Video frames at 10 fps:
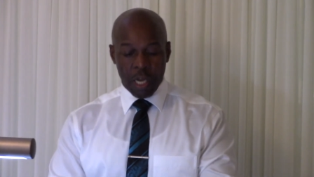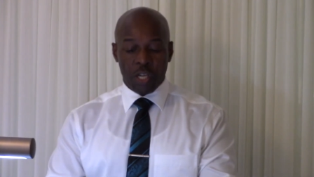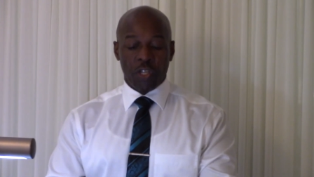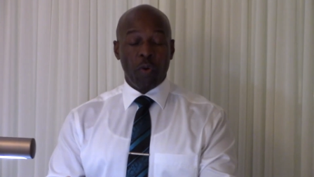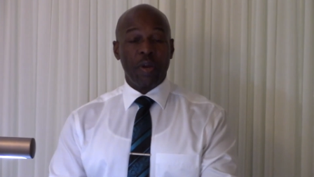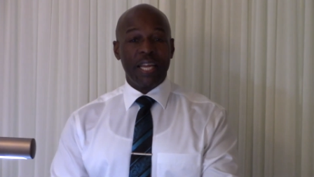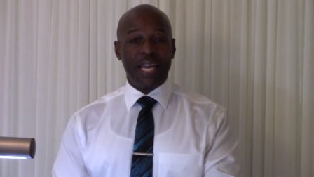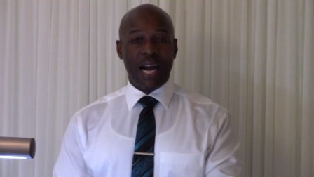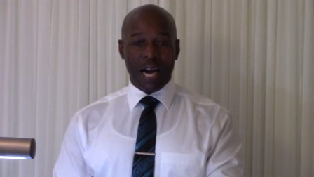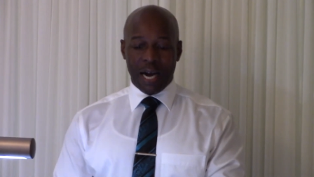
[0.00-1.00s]
Knowing
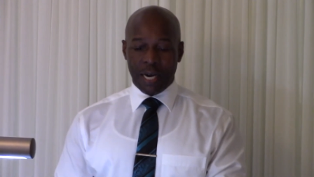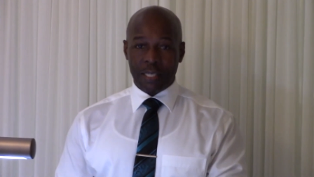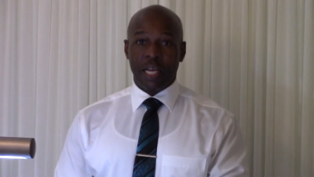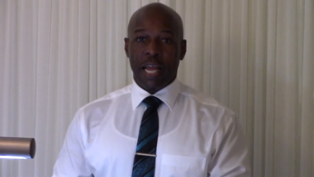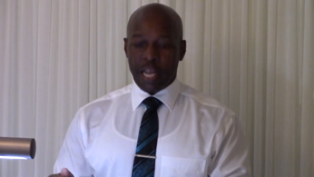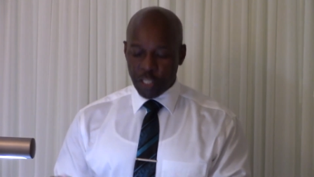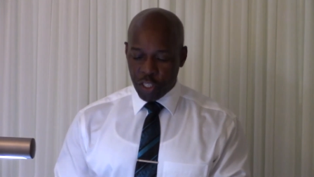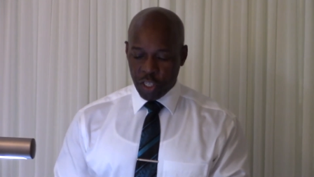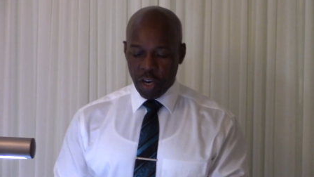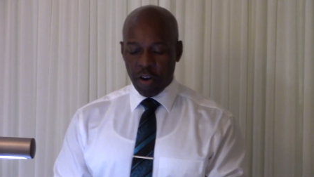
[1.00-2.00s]
God and
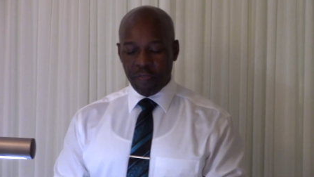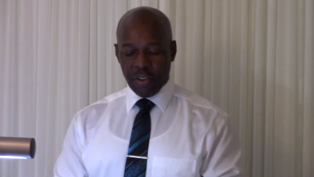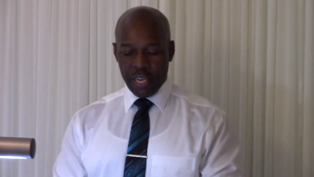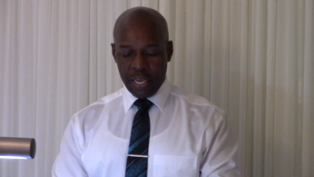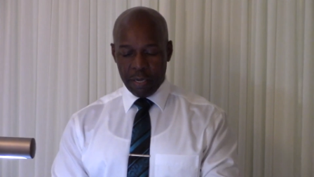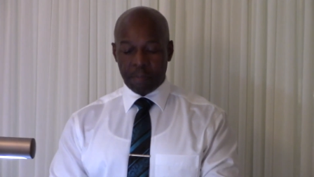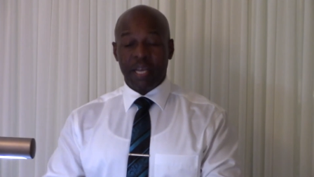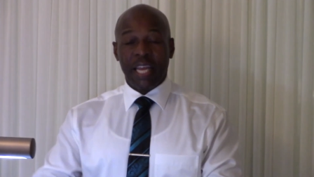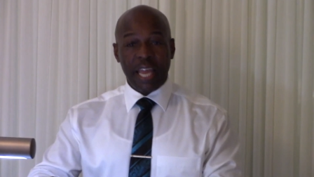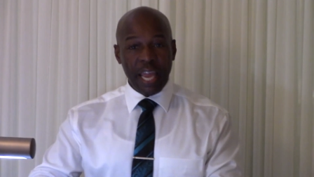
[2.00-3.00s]
serving Him
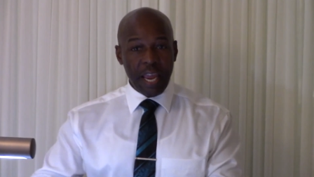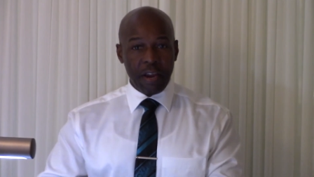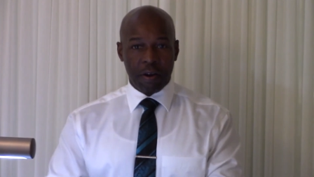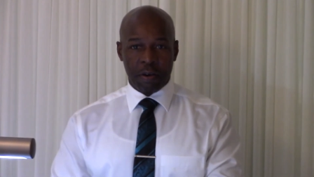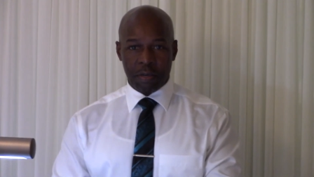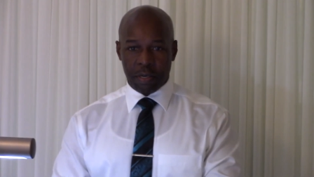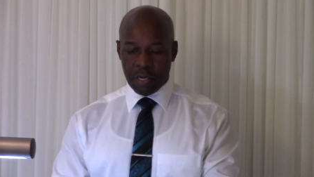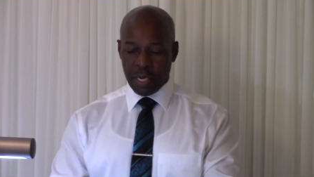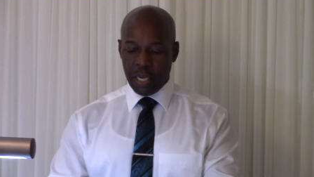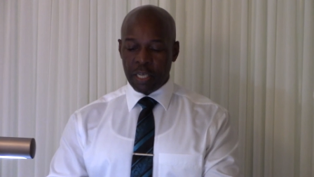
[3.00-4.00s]
here
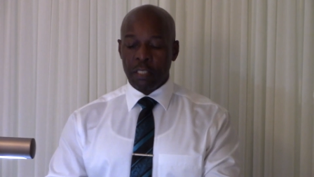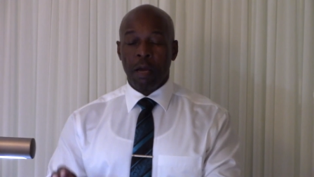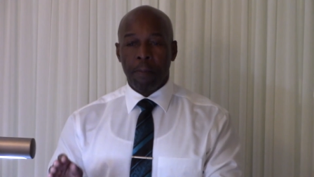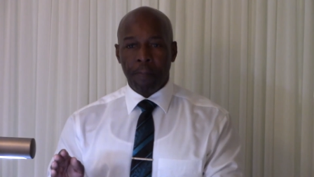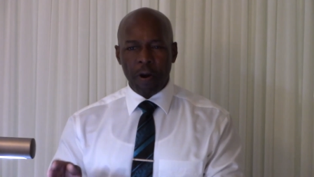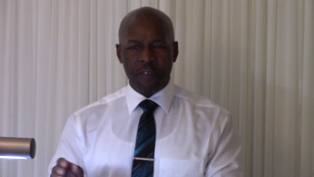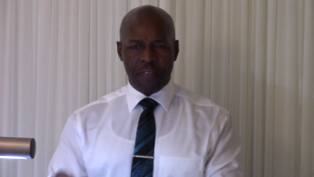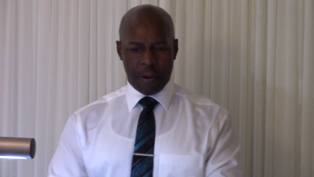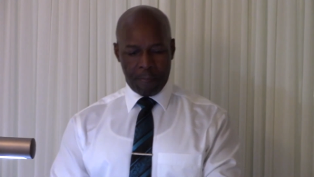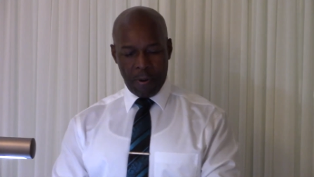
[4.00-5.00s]
is
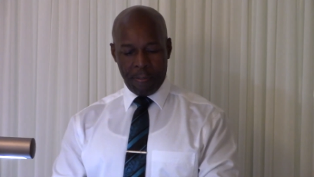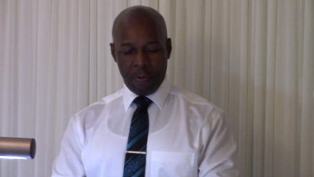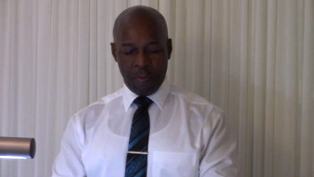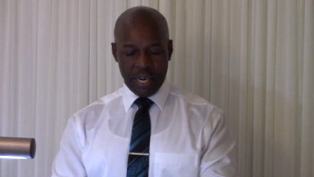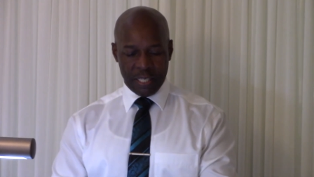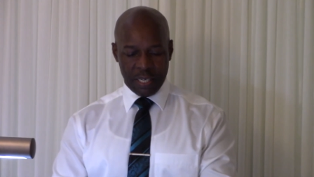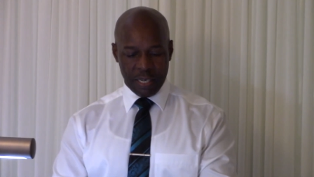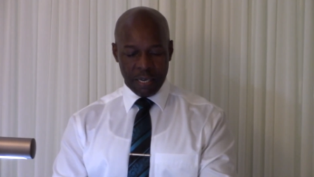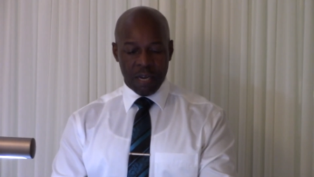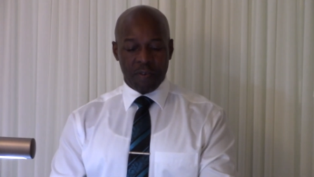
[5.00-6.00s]
perfect preparation
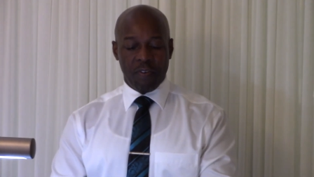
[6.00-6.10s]
yes.